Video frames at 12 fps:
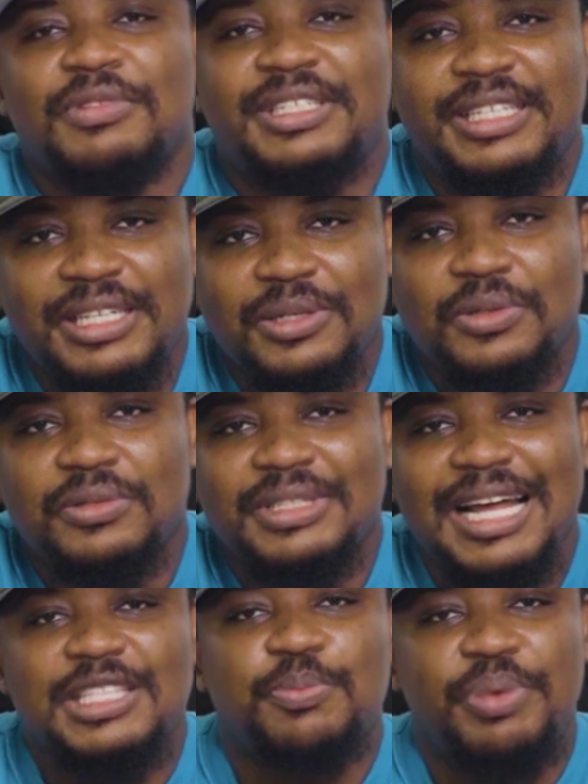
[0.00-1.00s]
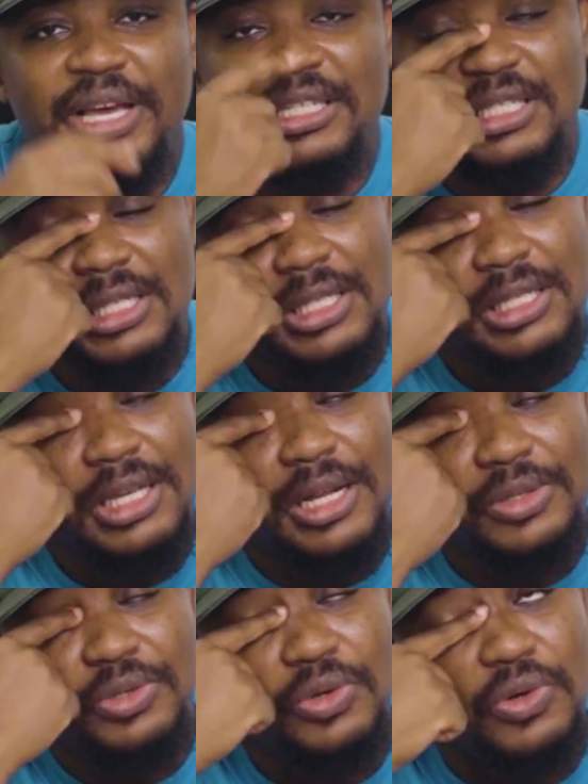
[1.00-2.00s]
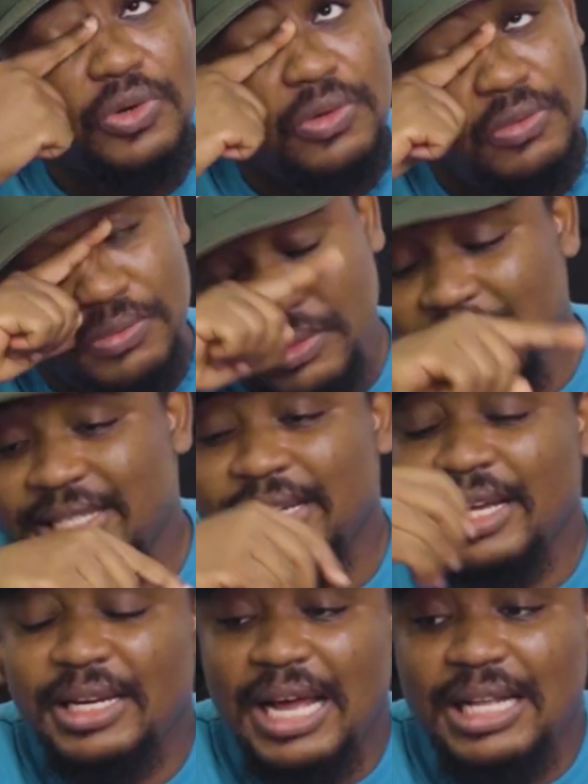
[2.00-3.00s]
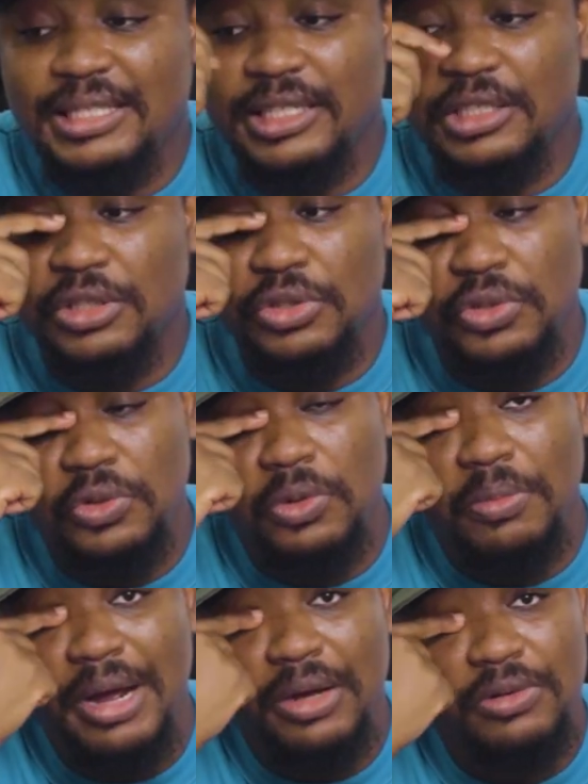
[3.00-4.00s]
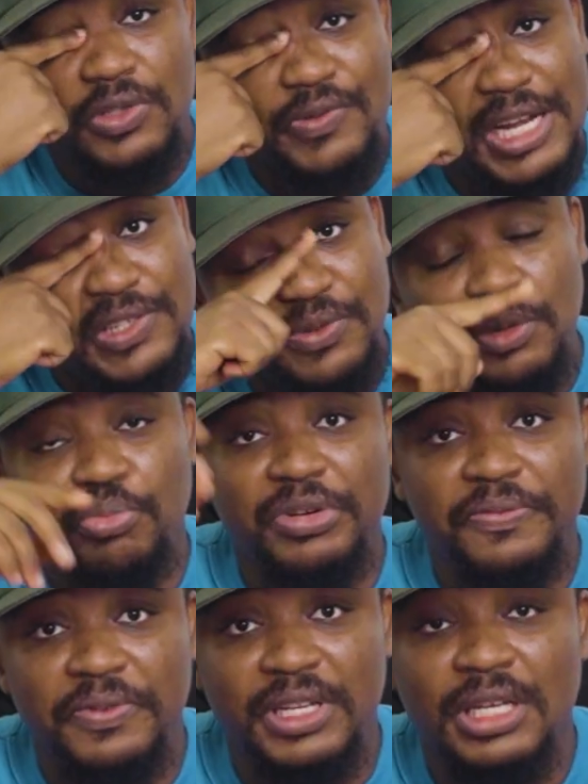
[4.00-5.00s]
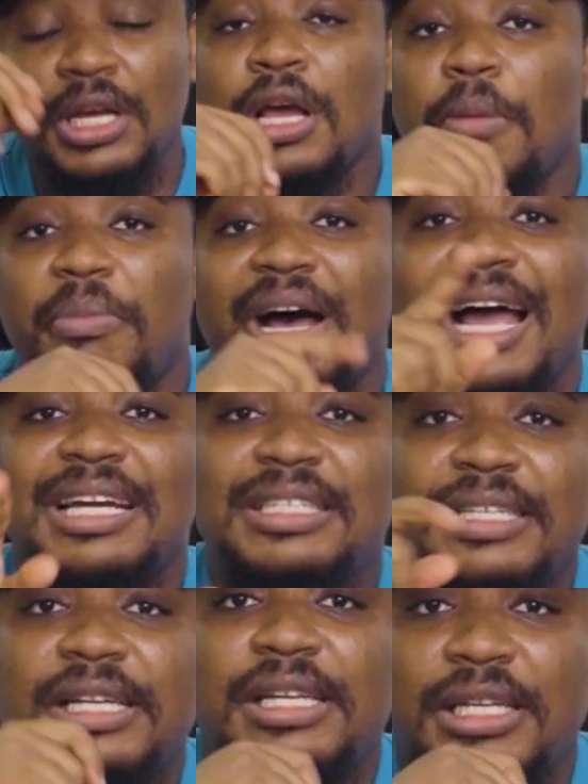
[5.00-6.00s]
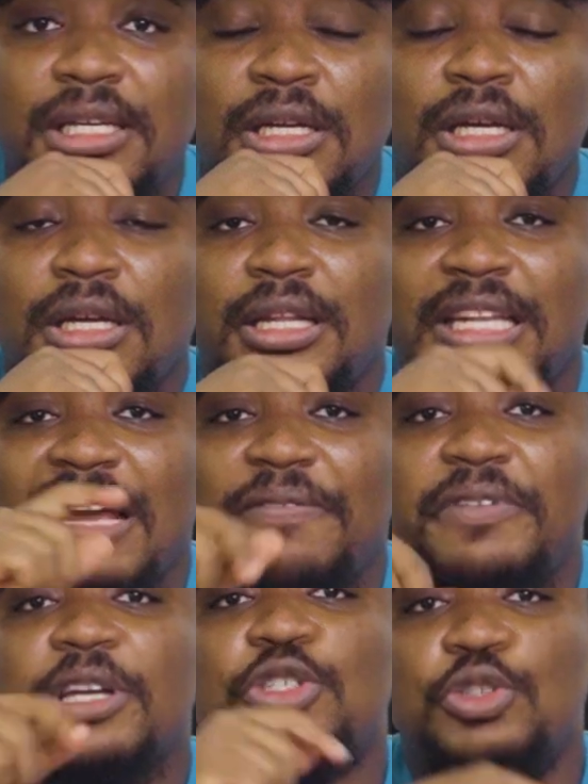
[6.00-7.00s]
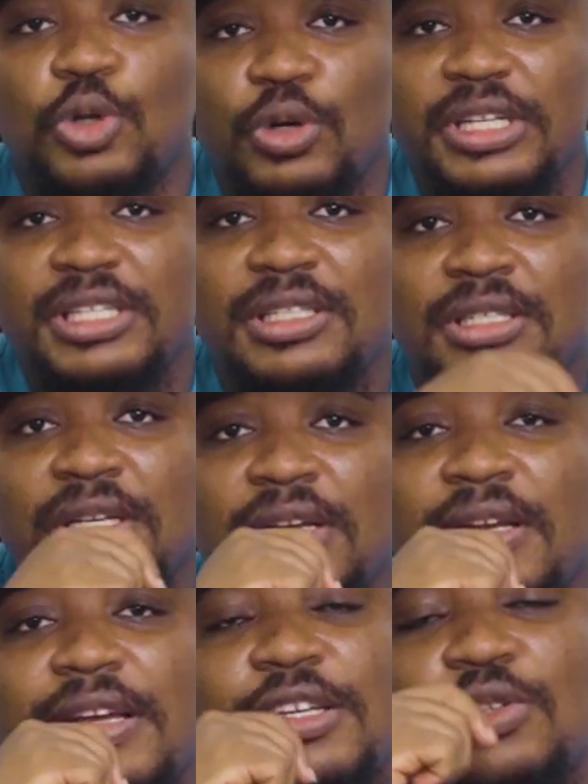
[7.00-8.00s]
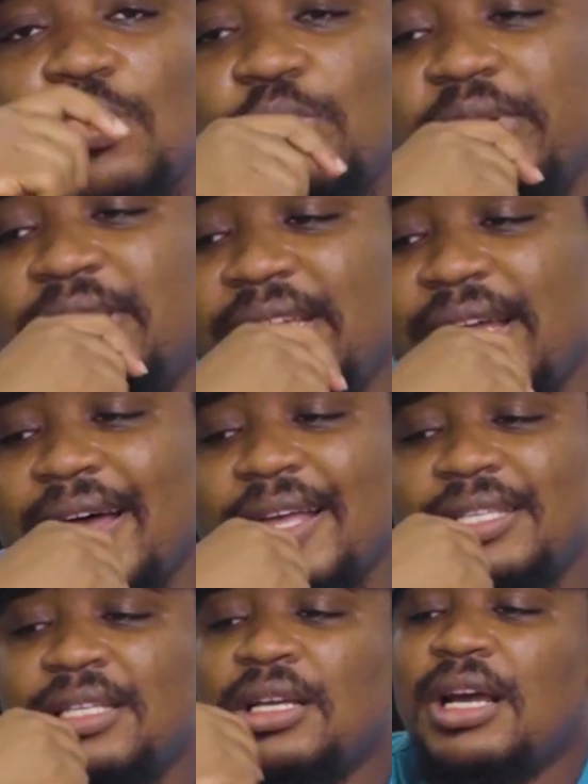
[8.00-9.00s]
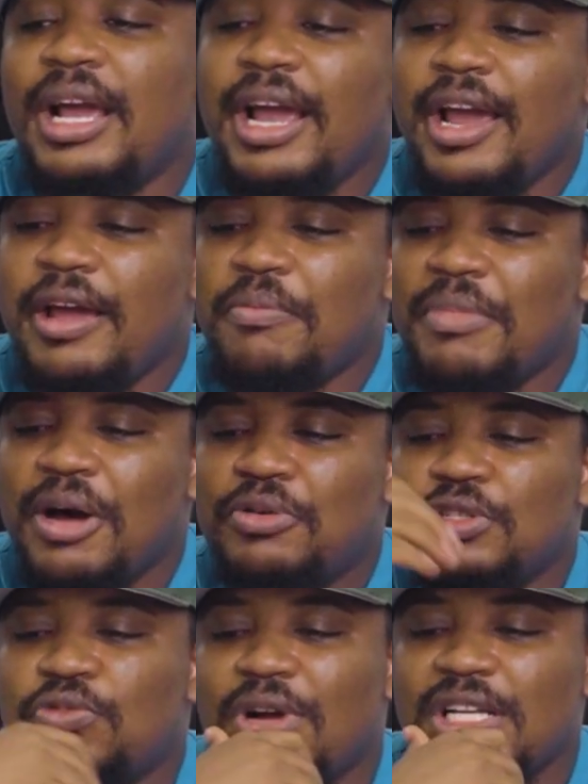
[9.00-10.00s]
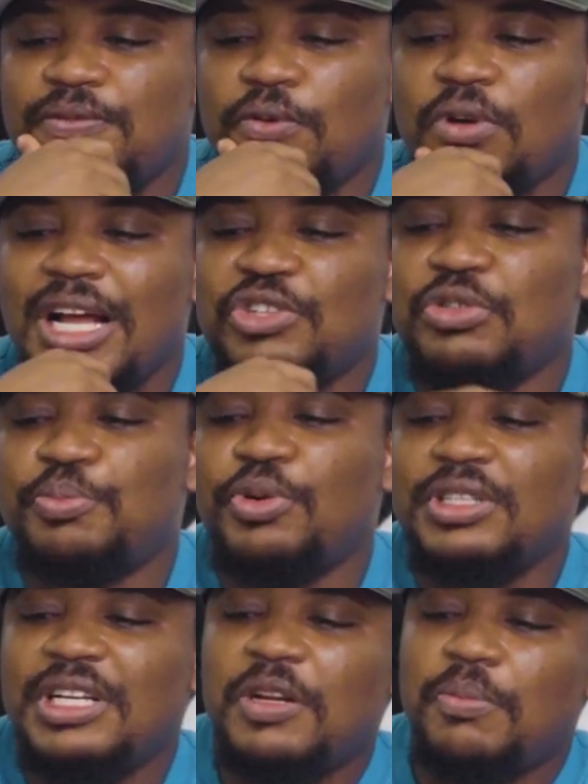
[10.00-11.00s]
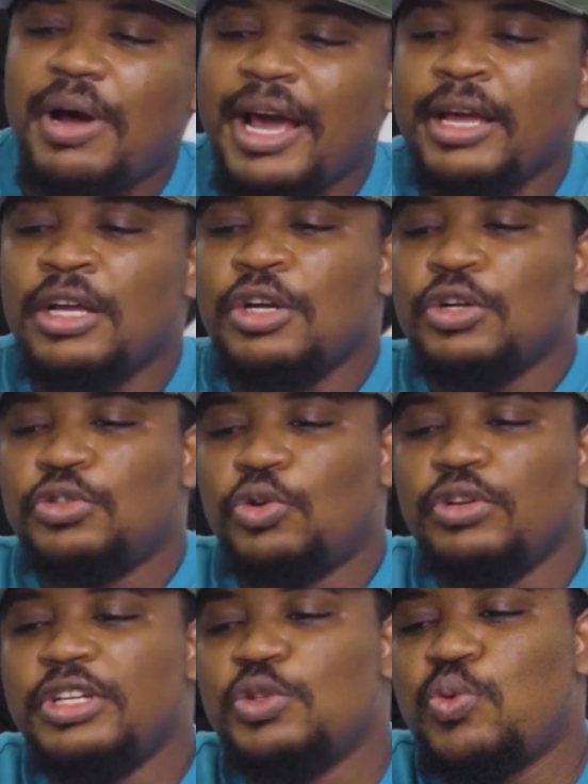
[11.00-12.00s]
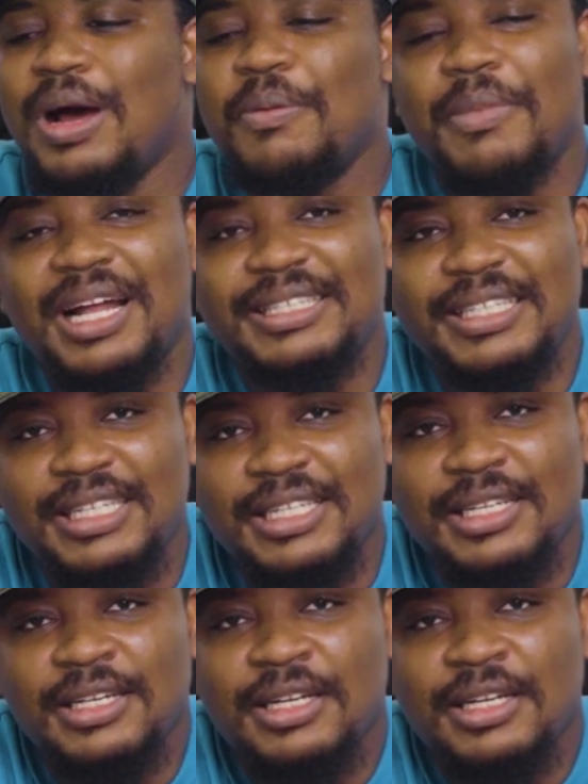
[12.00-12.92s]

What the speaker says: deal, that purchase. And so they turn their attention to Marcus Rashford briefly. But ideally, their first choice is Luis Diaz. And Marcus Rashford, as reported by Tony Juan Martí,